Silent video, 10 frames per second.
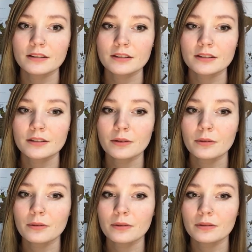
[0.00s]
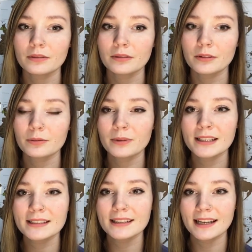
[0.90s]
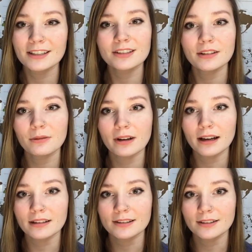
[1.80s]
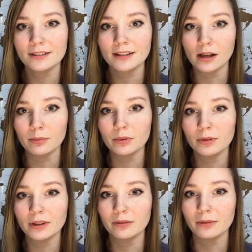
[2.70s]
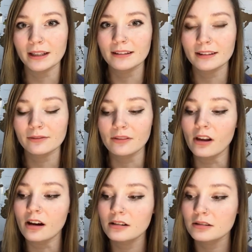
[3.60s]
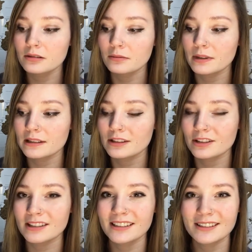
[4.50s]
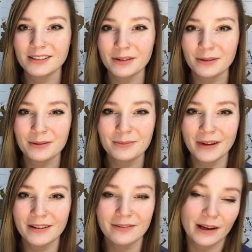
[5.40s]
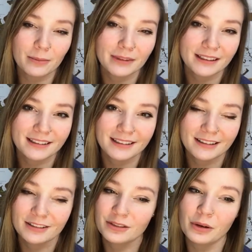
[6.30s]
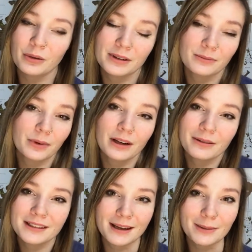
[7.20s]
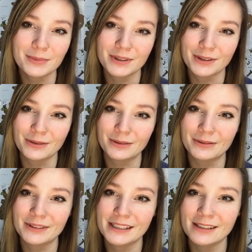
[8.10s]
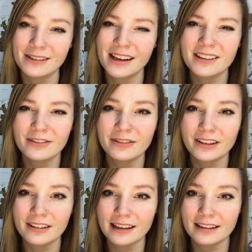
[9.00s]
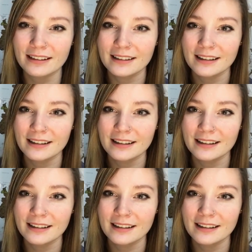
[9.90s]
So the reason actually why I started uploading weekly vlogs was just so my family could know what I was up to and still kind of feel like